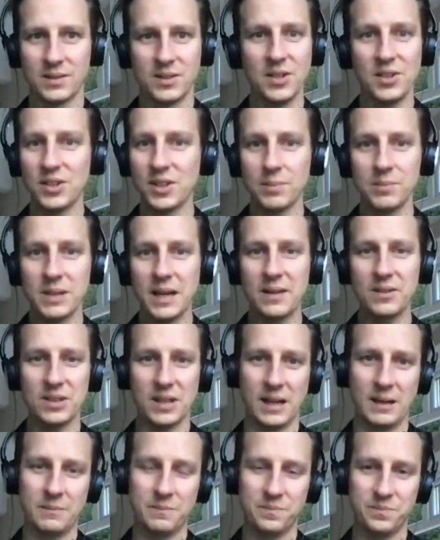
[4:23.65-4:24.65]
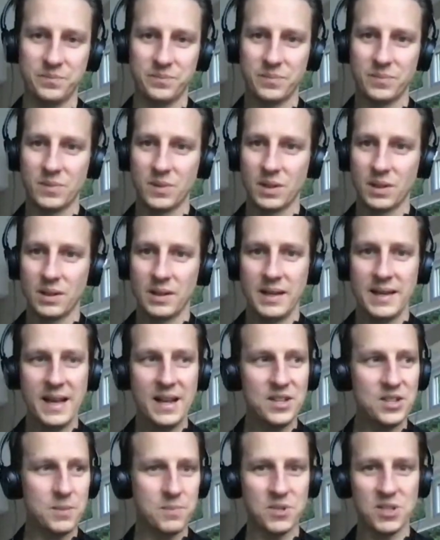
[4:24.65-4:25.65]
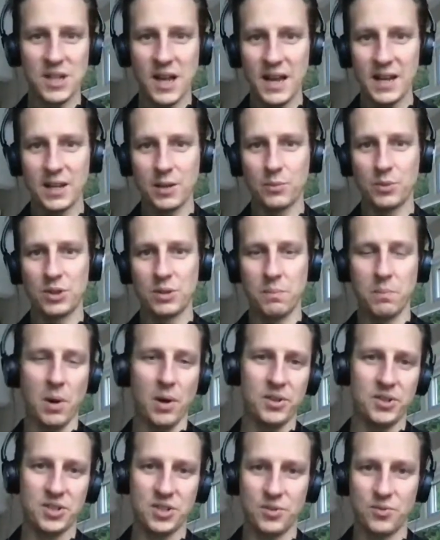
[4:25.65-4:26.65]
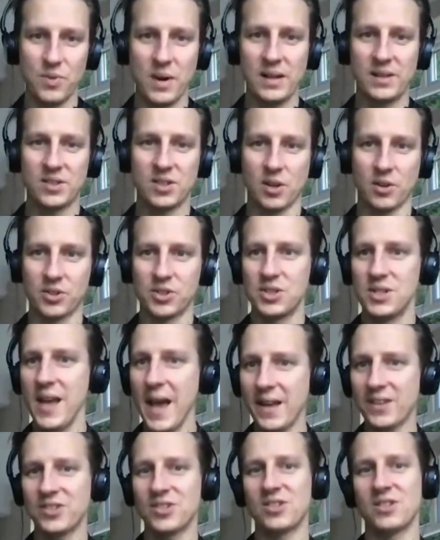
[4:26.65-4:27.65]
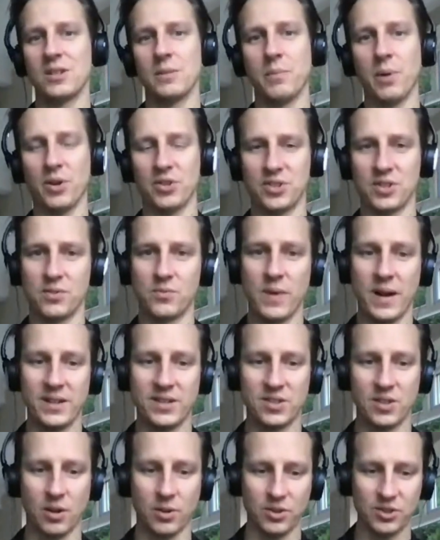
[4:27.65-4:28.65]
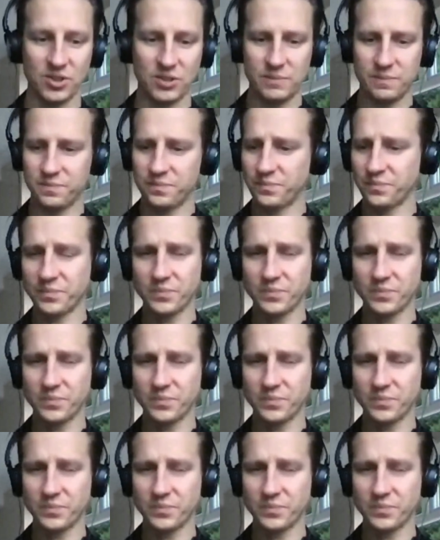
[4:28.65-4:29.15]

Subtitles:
Didn't come down to that. He ends up signing with the Boston Red Sox. Yes, the Boston Red Sox.